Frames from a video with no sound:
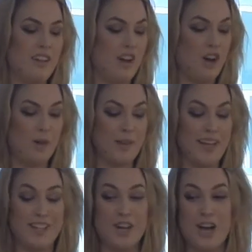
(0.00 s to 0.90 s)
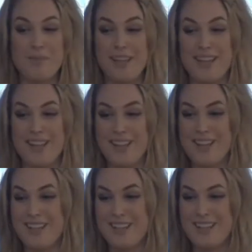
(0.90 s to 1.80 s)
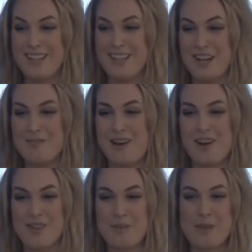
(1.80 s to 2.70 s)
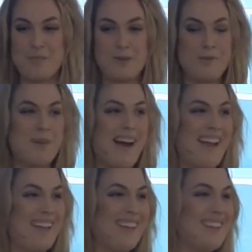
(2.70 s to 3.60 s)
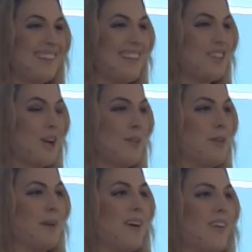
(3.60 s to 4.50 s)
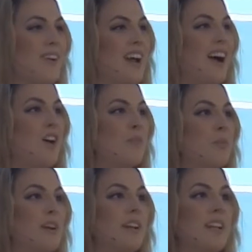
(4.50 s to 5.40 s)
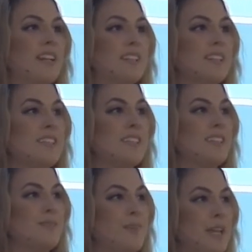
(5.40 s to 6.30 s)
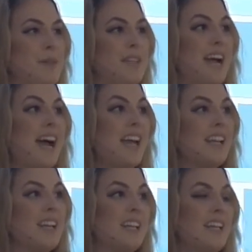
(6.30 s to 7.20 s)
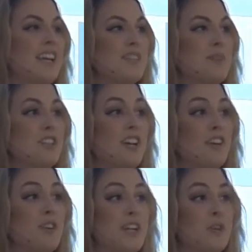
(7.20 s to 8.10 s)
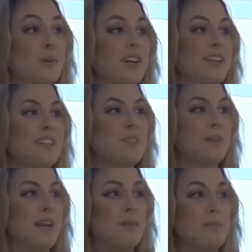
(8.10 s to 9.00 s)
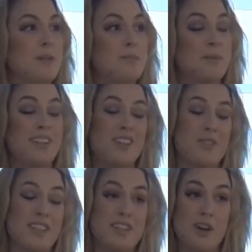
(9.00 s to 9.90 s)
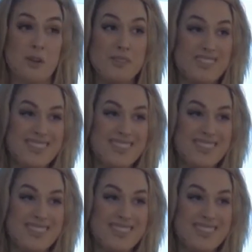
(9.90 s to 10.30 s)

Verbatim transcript: Um, it taught me about the people who buy. It taught me about how important it is, maybe not as much how great your work is, but how many people that you really know.